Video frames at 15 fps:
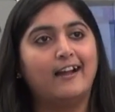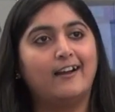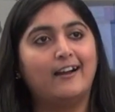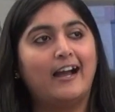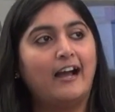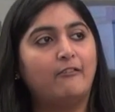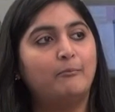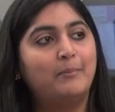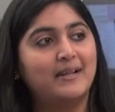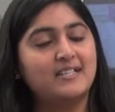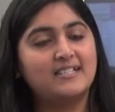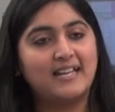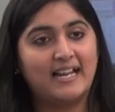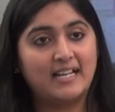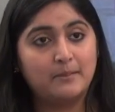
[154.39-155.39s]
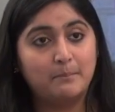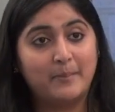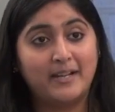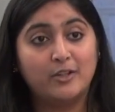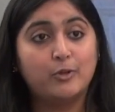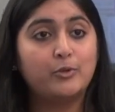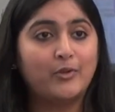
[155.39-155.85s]
uh, have best helped
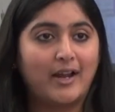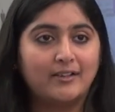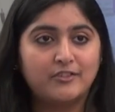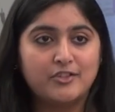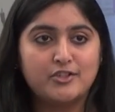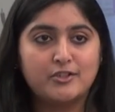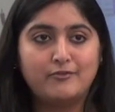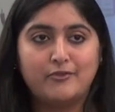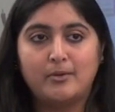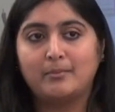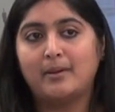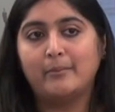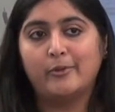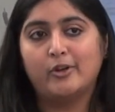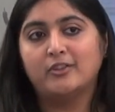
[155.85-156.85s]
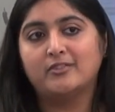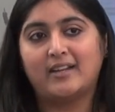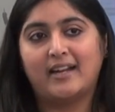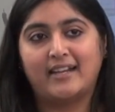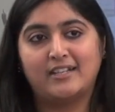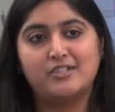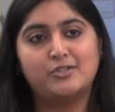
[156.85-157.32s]
me to transition from computer
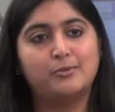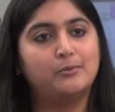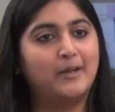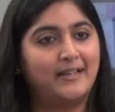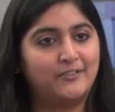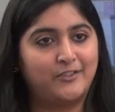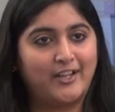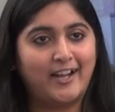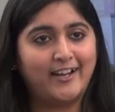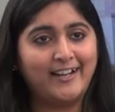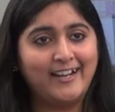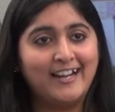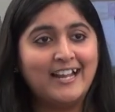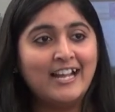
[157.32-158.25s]
science to HCI.